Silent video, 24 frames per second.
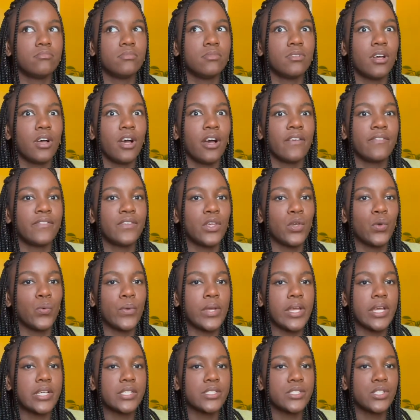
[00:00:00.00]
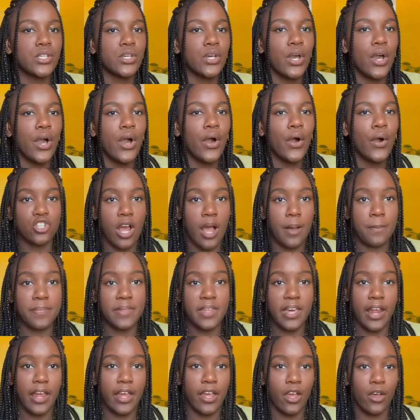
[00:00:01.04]
a few weeks ago. Shop
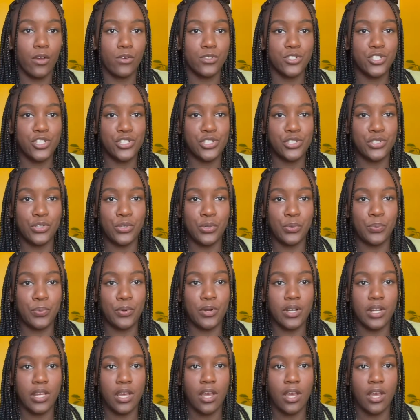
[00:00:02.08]
that I go to pretty